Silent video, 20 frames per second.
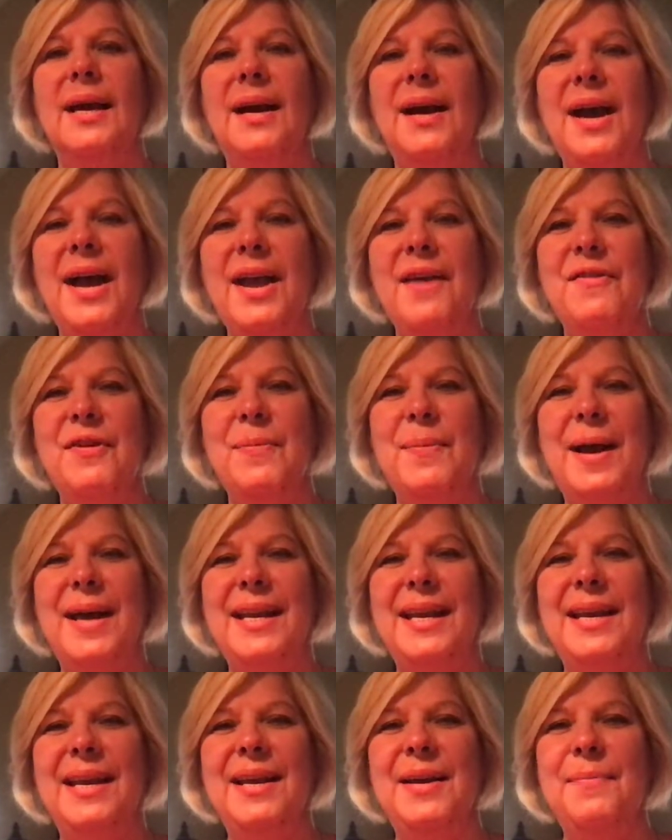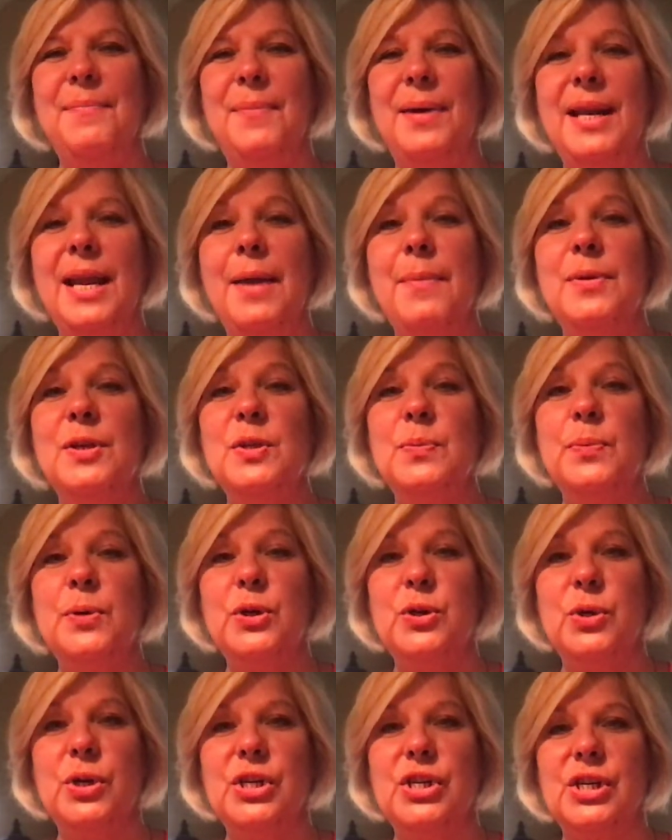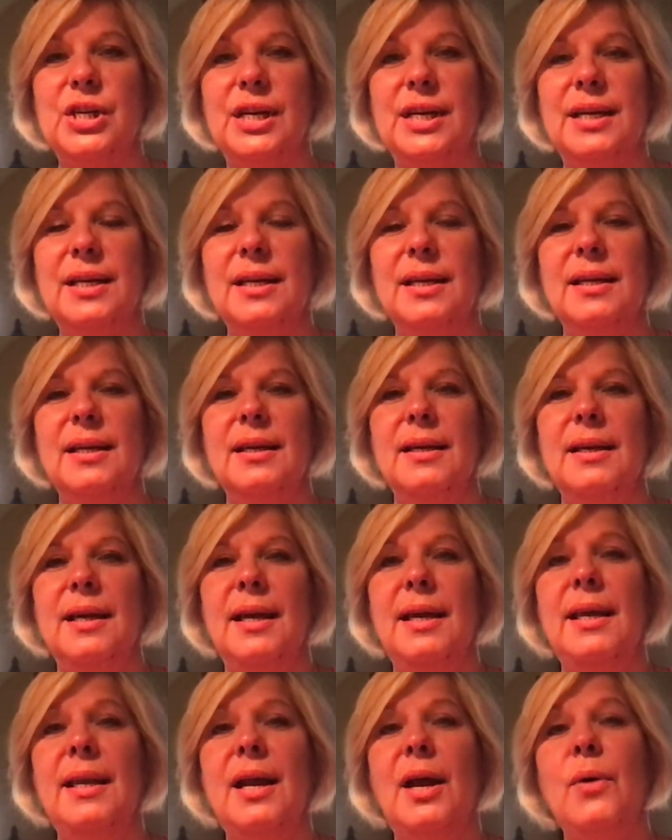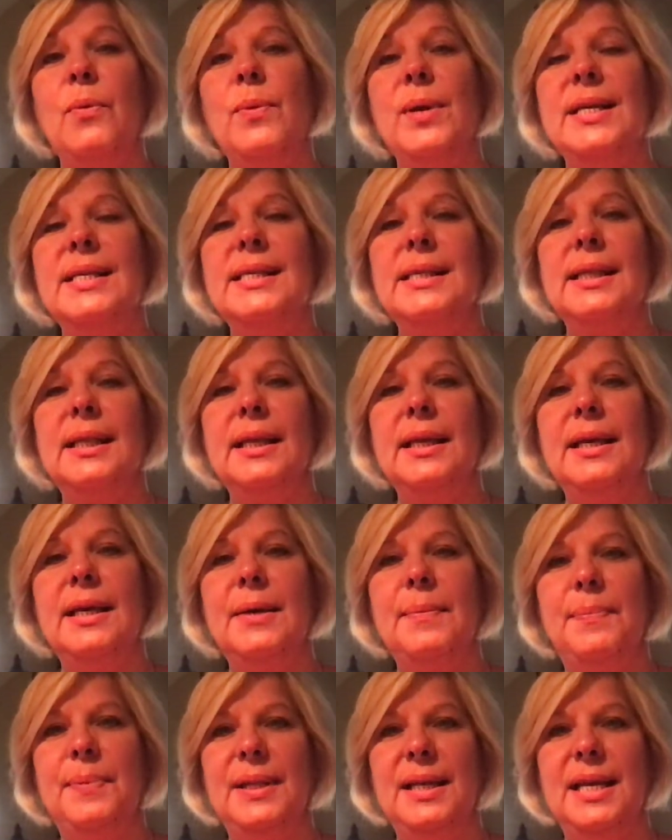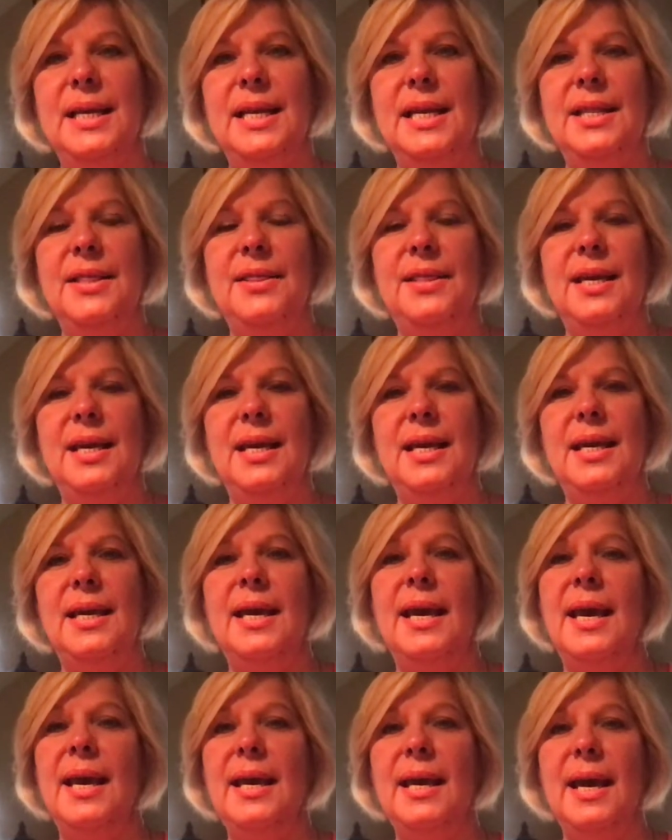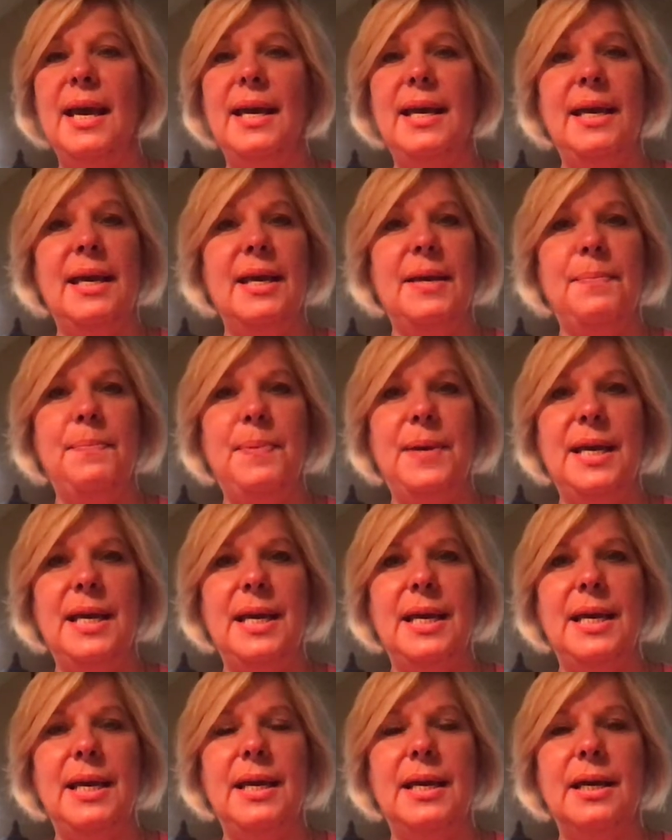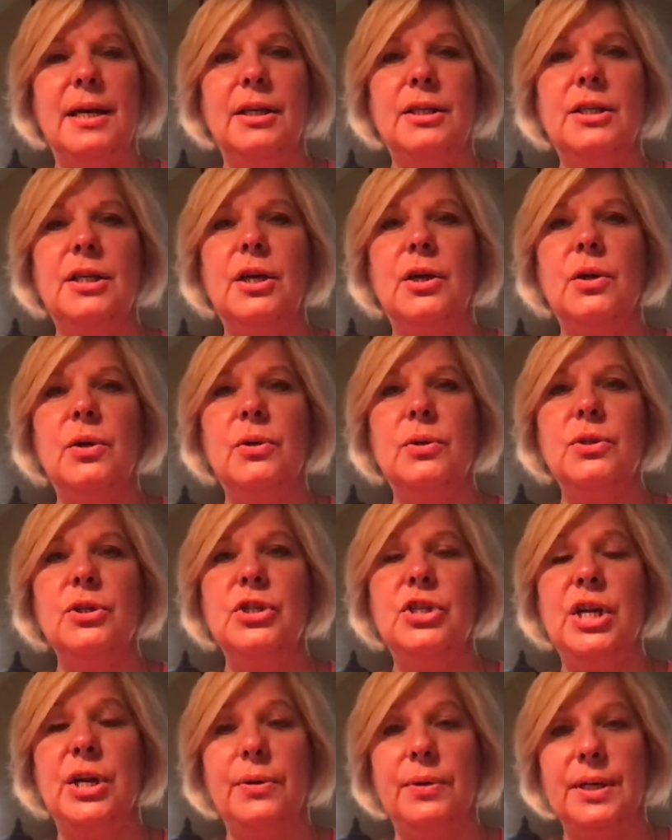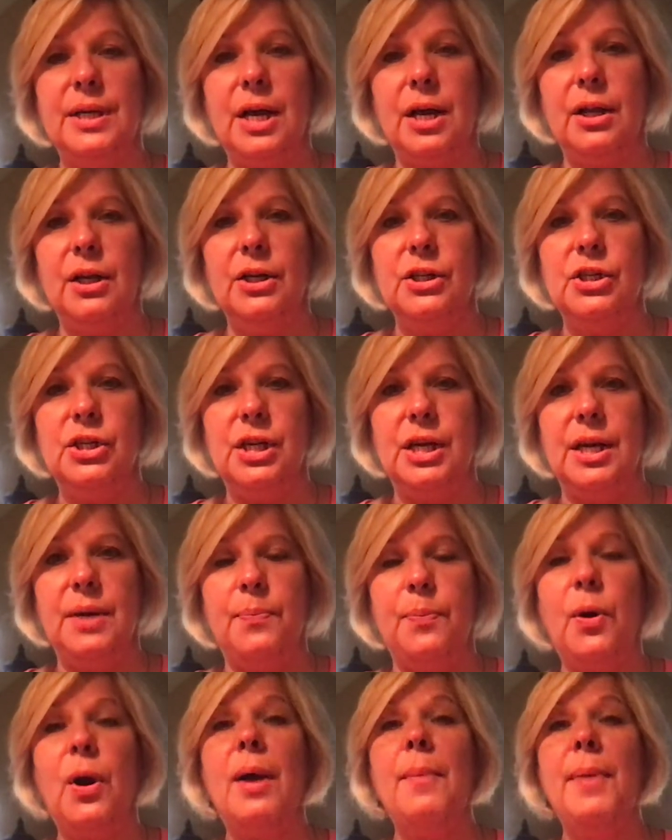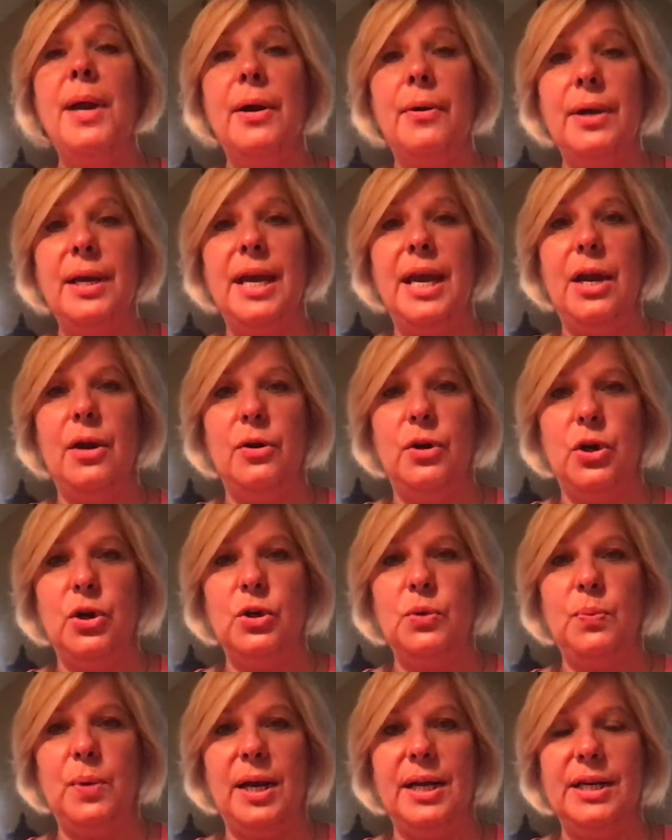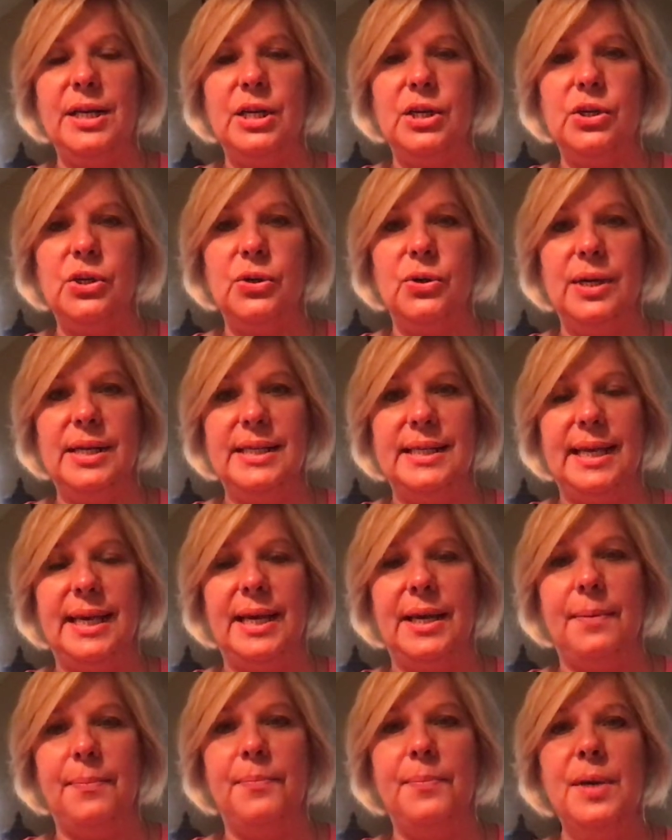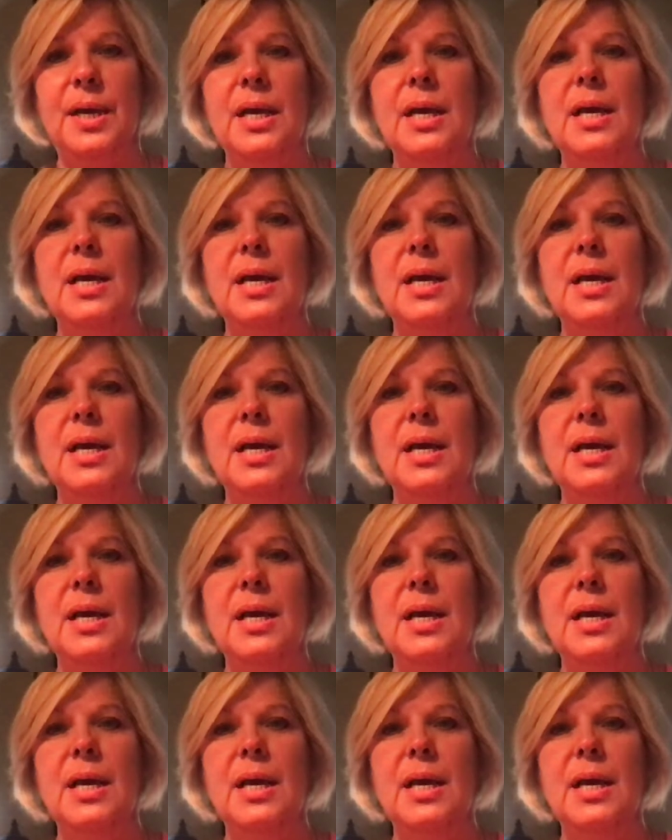Hi everybody, my name is Patricia and I recently completed the AANP Adult Gerontology Primary Care Nurse Practitioner exam.